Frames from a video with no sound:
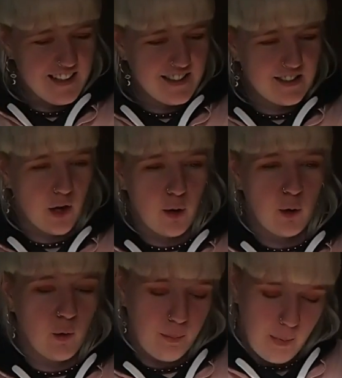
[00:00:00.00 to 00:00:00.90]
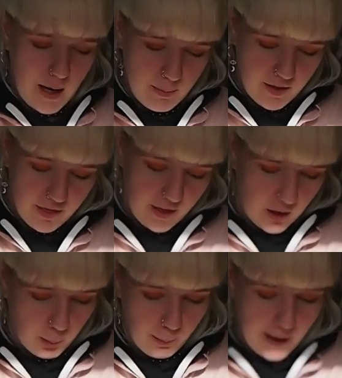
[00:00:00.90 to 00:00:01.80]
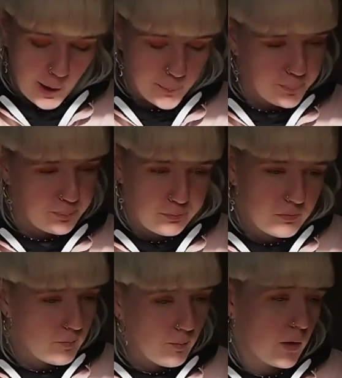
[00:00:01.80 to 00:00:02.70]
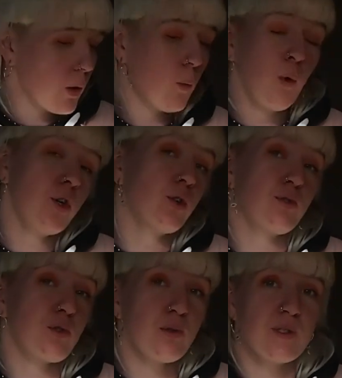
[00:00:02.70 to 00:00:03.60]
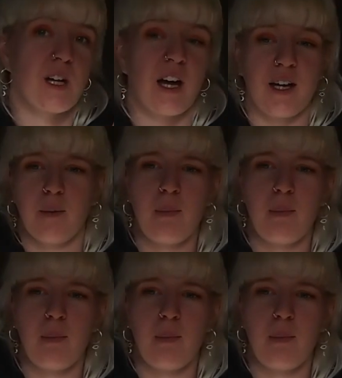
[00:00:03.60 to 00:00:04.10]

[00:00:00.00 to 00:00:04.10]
So maybe think about what your door's like.